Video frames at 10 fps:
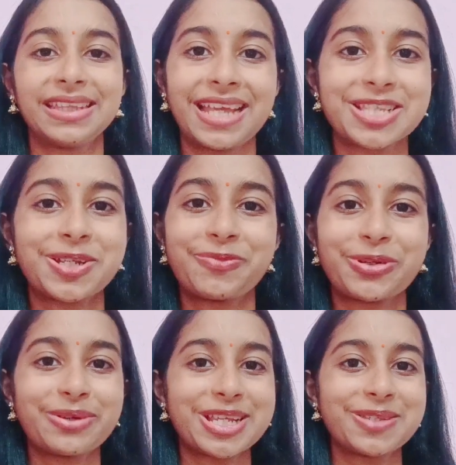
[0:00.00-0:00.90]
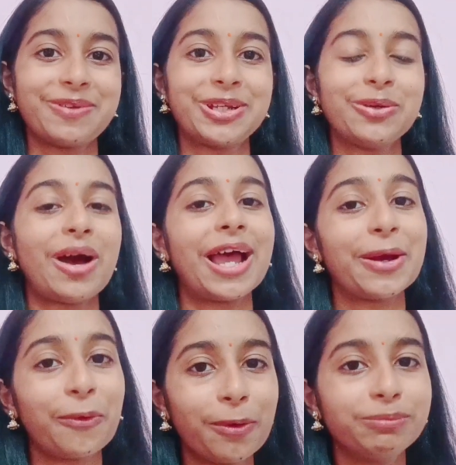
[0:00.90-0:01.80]
that's it for today's video i
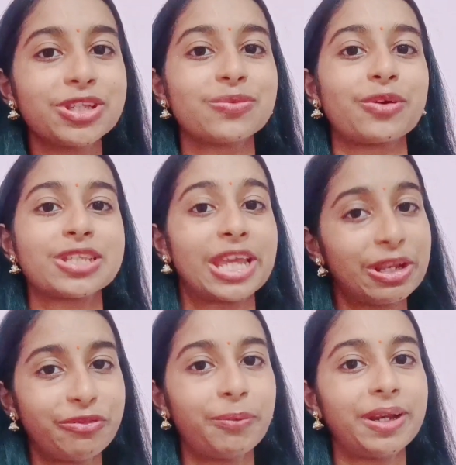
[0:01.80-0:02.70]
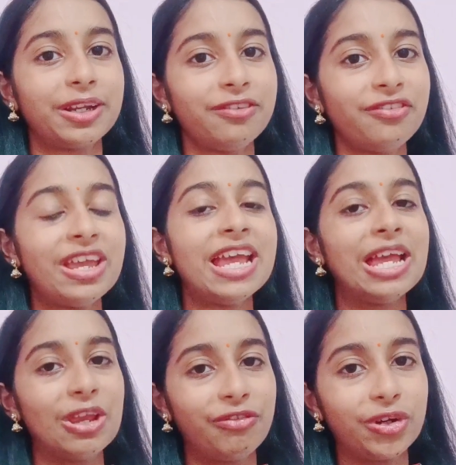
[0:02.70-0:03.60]
hope this was informative
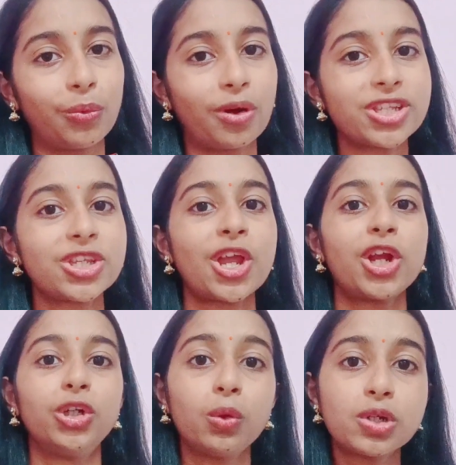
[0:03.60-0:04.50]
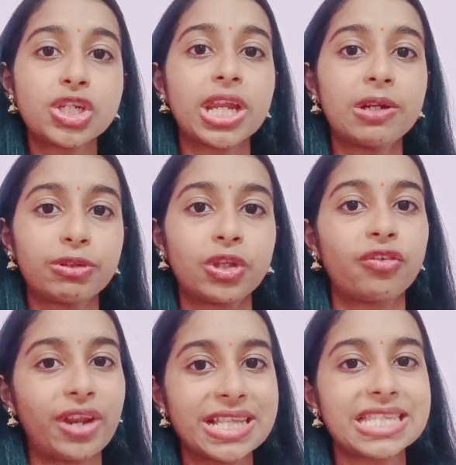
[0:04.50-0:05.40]
if it was do share it with your
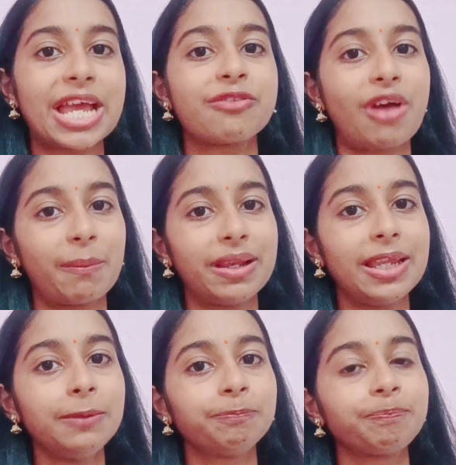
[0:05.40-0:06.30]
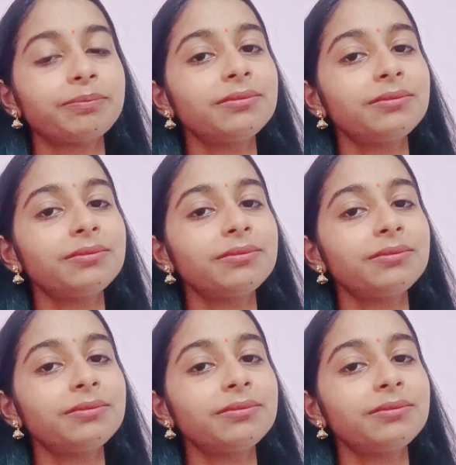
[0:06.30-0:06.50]
friends and family